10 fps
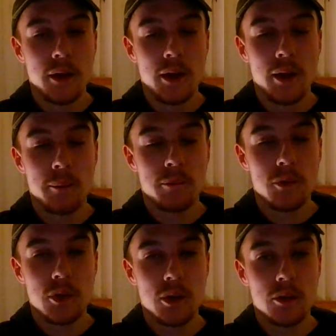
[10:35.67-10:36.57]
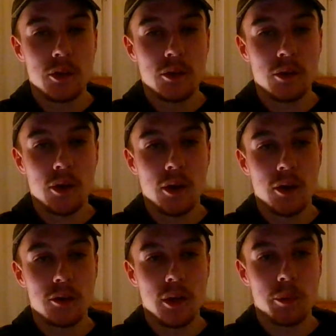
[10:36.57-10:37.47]
and she took
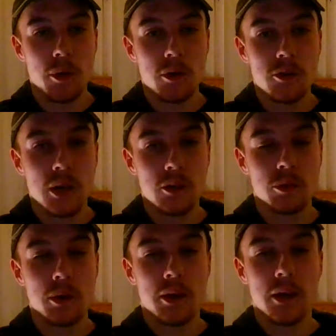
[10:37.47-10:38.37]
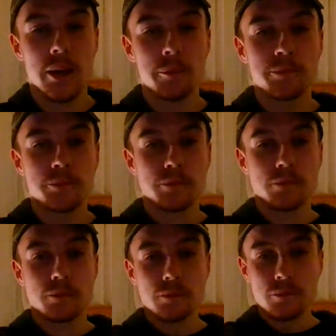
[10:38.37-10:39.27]
a set point chance when it came.
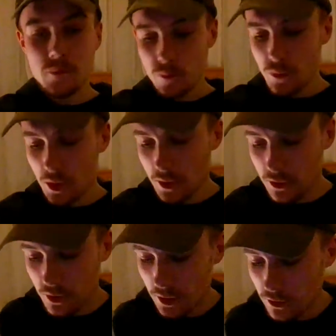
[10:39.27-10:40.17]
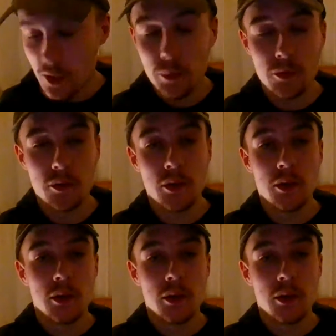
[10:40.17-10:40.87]
And that second set was